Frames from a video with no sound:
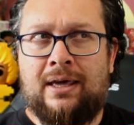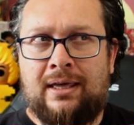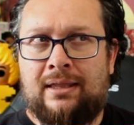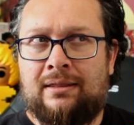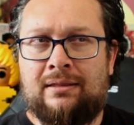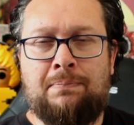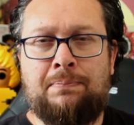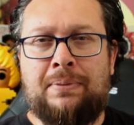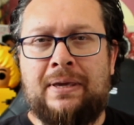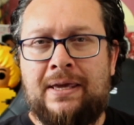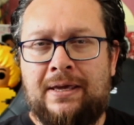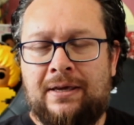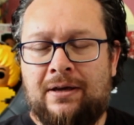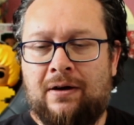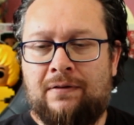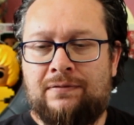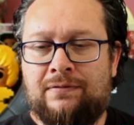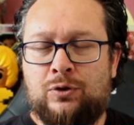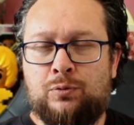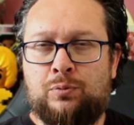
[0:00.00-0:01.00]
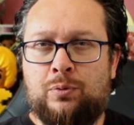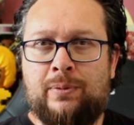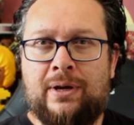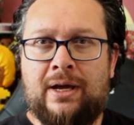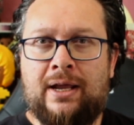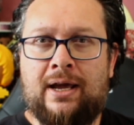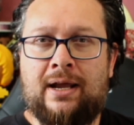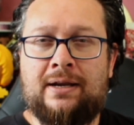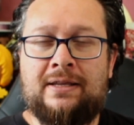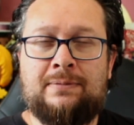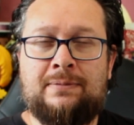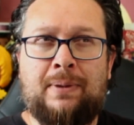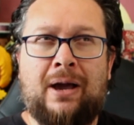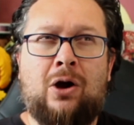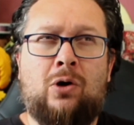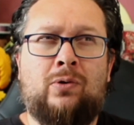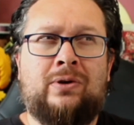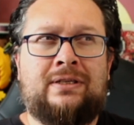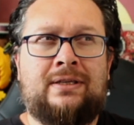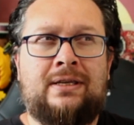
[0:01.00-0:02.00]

the peak of Superman and his powers.